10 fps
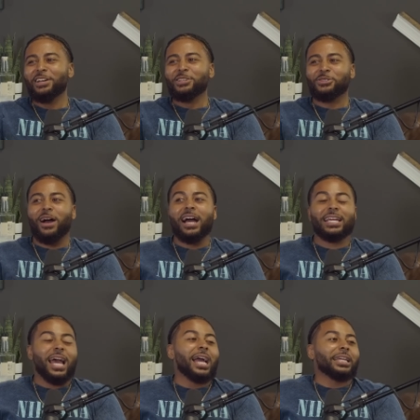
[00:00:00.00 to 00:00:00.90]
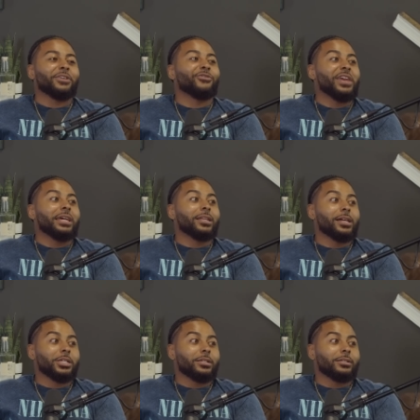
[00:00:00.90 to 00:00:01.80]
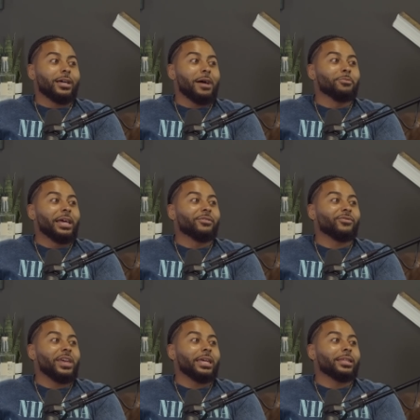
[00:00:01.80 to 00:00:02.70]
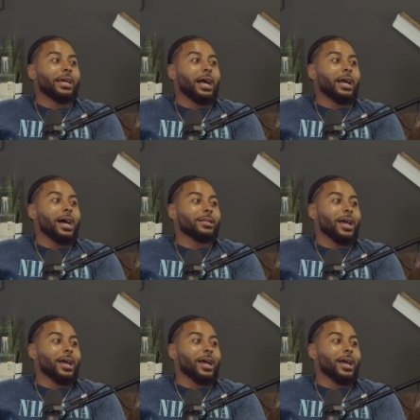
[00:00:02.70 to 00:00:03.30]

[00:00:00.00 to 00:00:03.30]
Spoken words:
so I get the fake clutching. I'm like faking like I got